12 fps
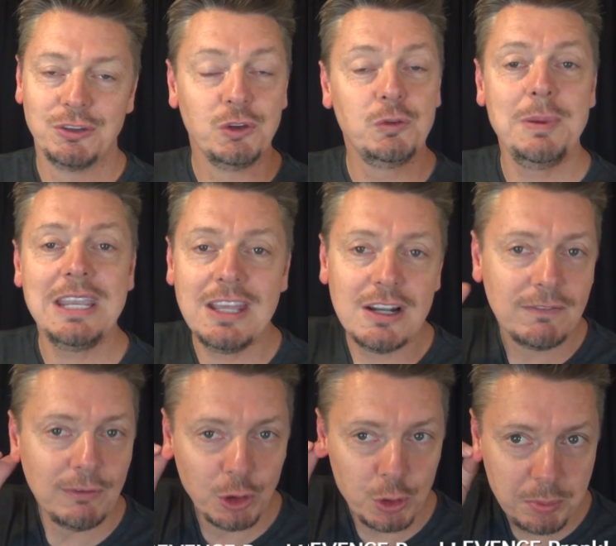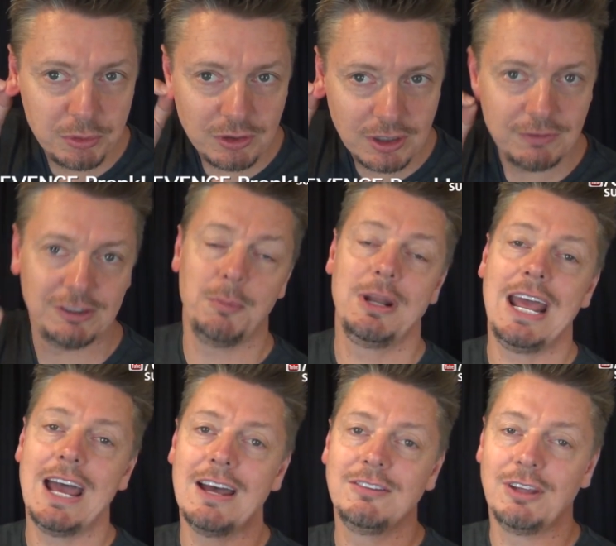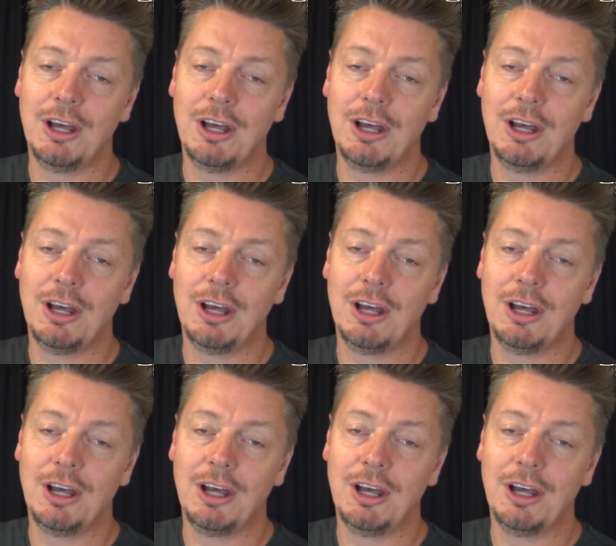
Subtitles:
So speaking of loops, if someone has